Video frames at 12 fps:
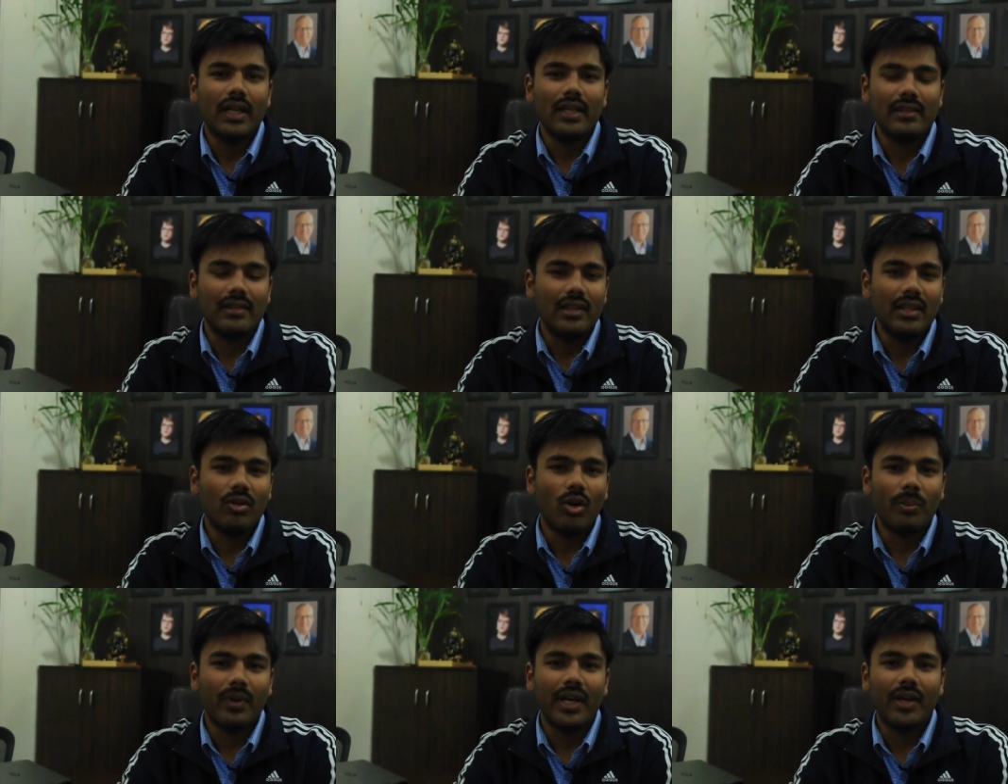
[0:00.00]
easily
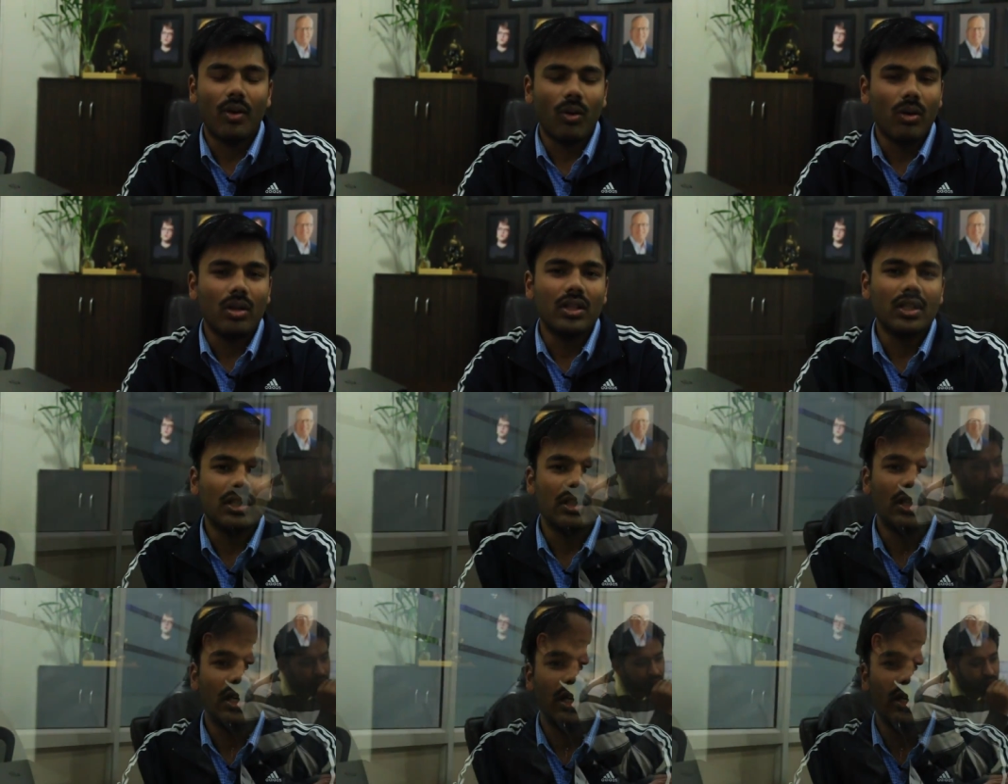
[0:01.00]
operate all the